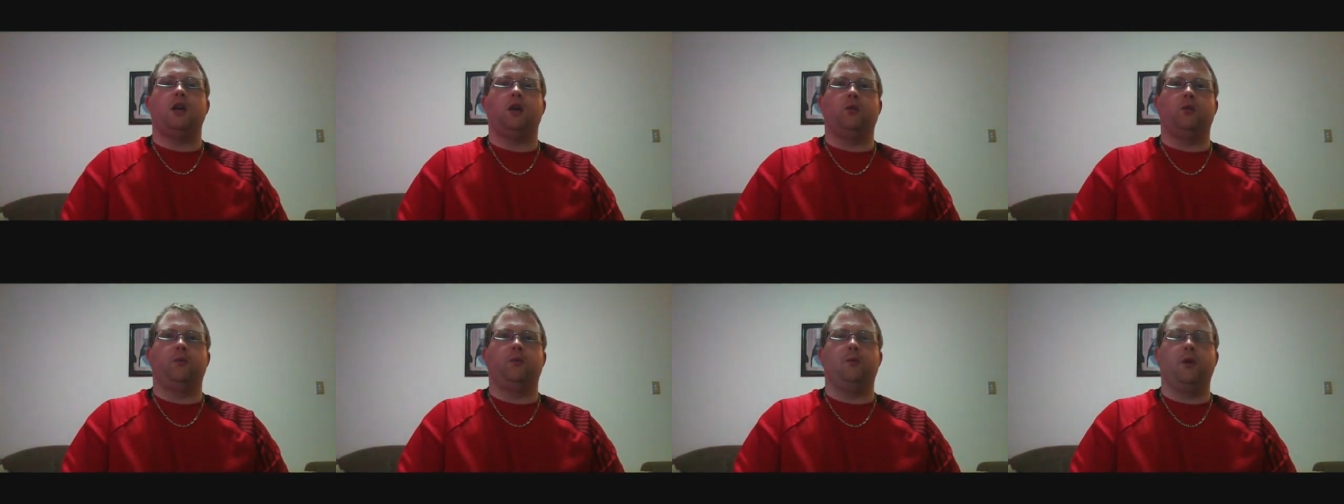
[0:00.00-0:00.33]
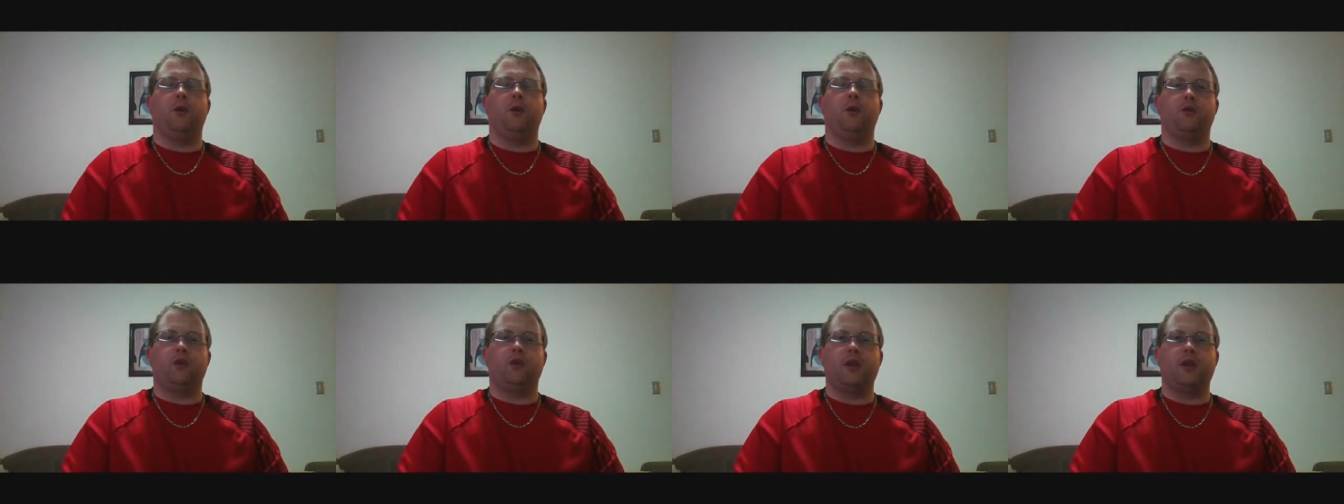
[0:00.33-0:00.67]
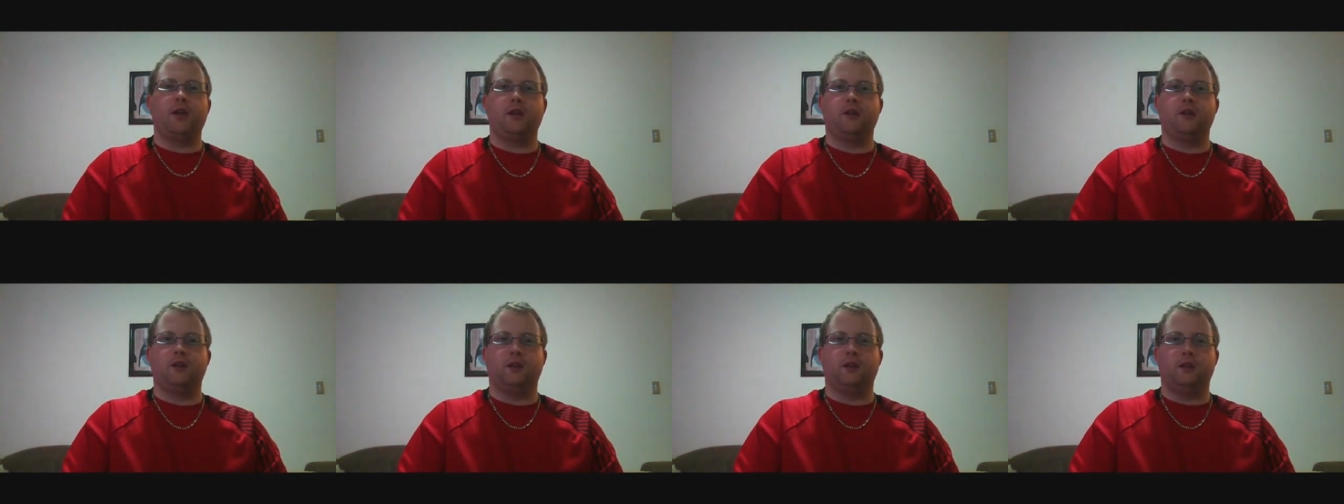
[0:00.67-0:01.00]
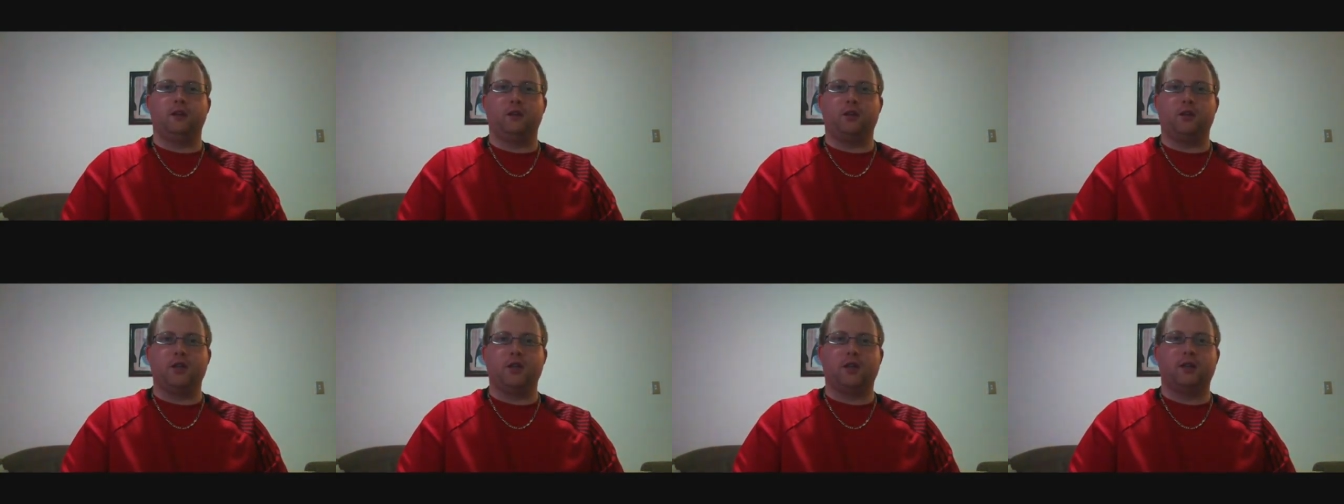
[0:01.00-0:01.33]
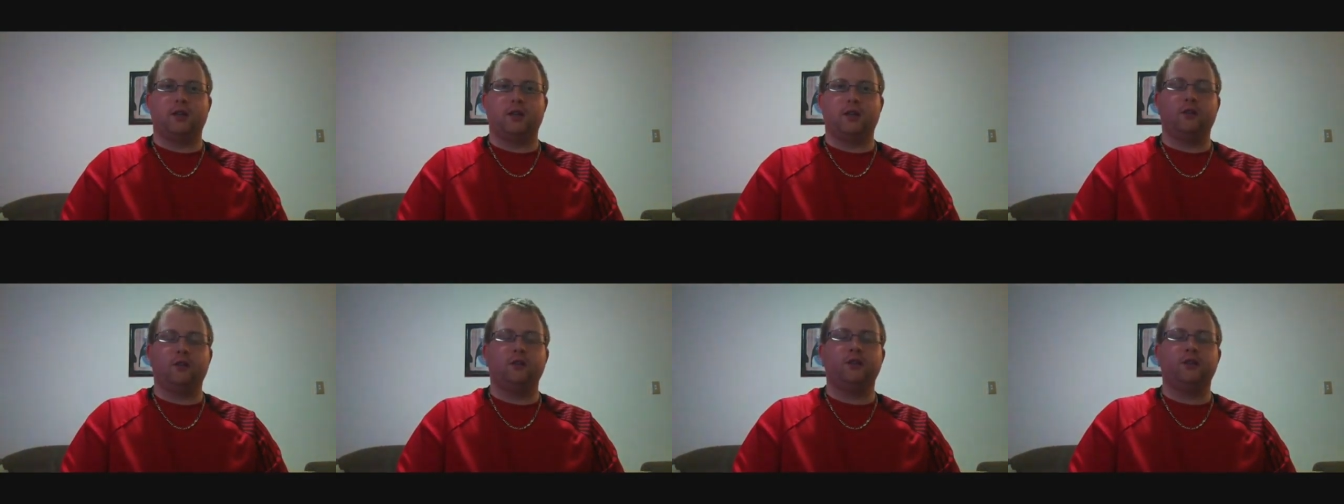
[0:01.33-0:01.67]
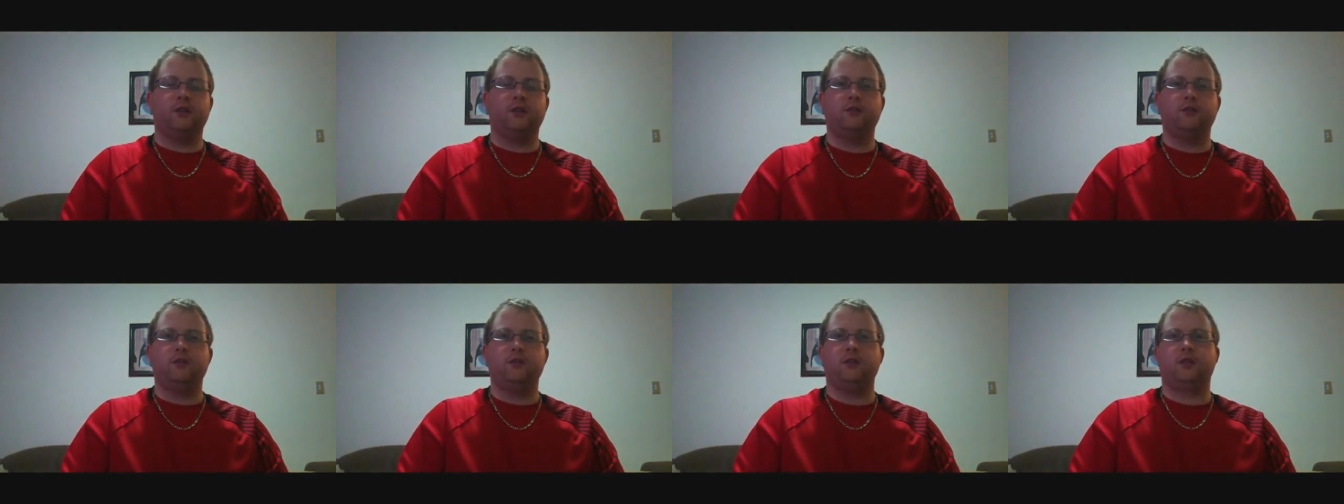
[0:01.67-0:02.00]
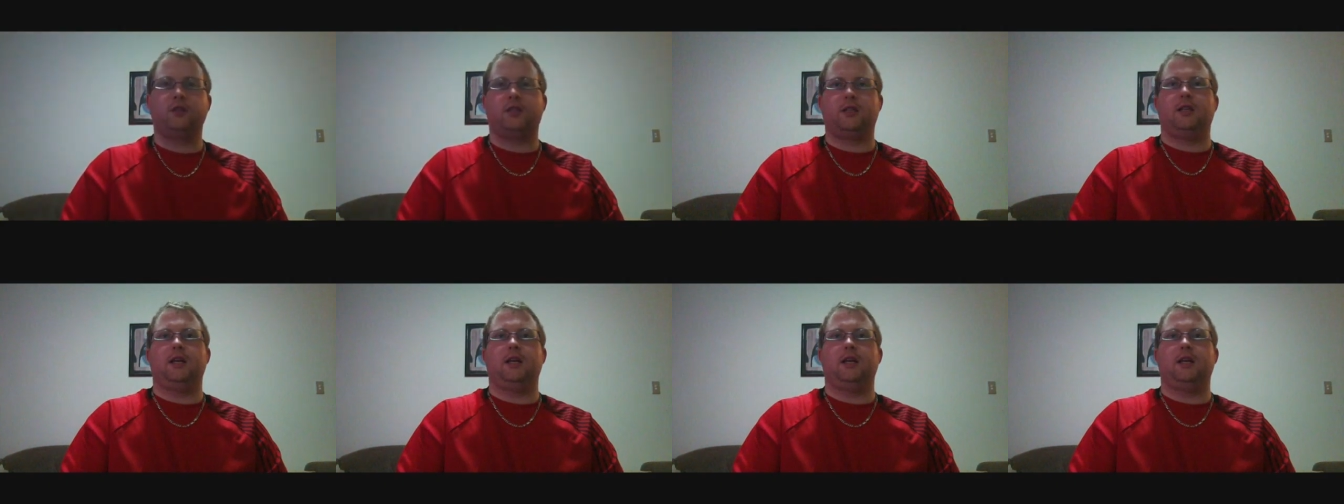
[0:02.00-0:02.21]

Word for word: uh, with Michael Keaton and Jack Nicholson.